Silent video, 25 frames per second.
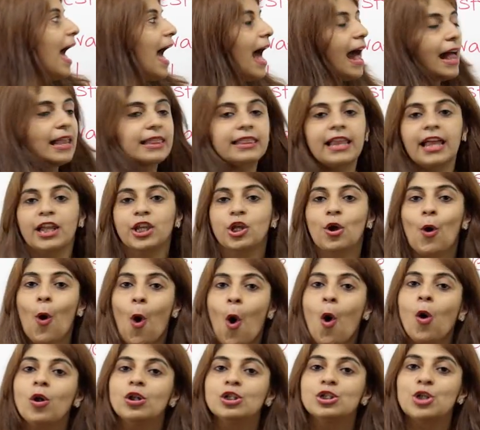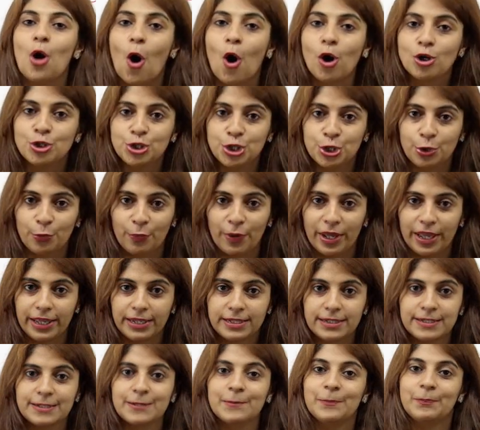and then you hold on to
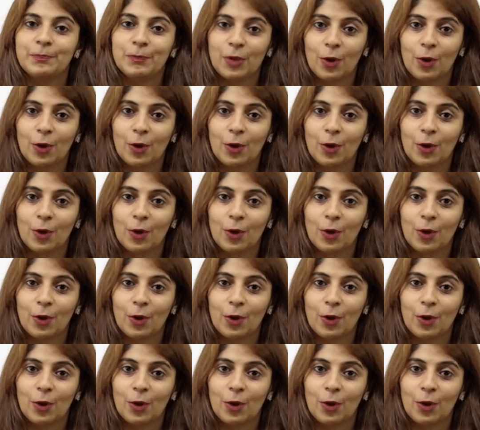it.